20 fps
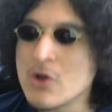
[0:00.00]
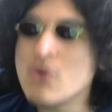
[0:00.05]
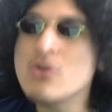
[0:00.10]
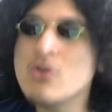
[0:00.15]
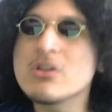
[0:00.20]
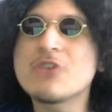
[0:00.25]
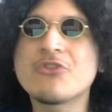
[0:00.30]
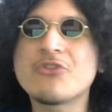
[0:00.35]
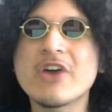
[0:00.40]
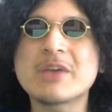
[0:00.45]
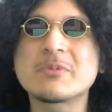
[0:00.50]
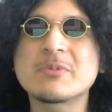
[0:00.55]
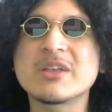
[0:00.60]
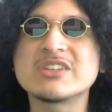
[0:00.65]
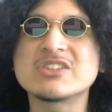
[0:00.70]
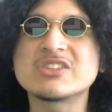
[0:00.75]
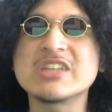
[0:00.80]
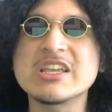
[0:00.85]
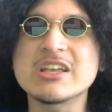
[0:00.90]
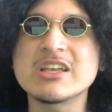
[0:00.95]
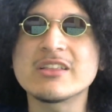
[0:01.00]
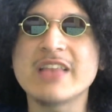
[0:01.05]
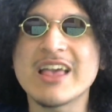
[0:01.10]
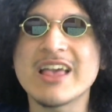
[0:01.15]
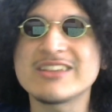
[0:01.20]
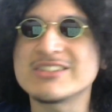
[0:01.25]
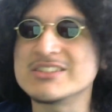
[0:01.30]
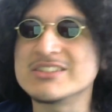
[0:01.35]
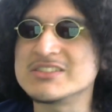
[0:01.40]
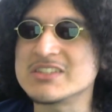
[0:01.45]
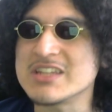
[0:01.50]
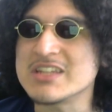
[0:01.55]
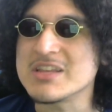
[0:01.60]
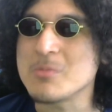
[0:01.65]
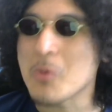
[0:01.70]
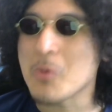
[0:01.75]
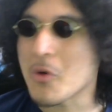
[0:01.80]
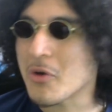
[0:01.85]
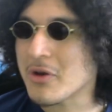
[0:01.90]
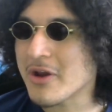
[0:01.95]
Who the fuck plays League of Legends
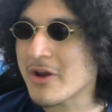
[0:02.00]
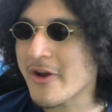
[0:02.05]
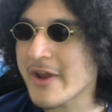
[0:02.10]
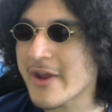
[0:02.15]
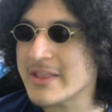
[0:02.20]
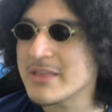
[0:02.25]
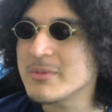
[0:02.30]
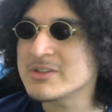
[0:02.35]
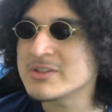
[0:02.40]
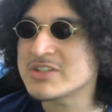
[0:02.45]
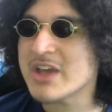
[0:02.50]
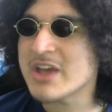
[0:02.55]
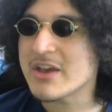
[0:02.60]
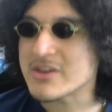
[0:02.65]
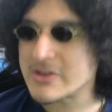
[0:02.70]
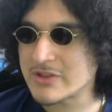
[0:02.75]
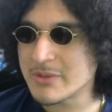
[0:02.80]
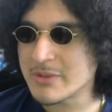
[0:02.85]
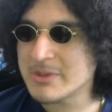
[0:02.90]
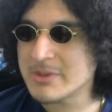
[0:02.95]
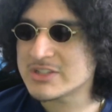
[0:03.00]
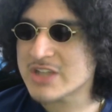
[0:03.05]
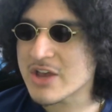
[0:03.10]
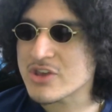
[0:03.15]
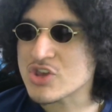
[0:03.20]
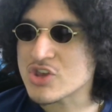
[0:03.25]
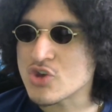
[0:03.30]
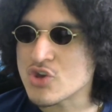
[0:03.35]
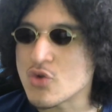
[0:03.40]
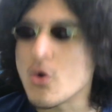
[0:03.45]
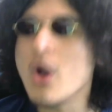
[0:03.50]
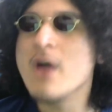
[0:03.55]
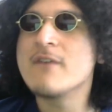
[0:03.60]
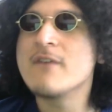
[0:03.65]
anymore? All right, let me tell you who.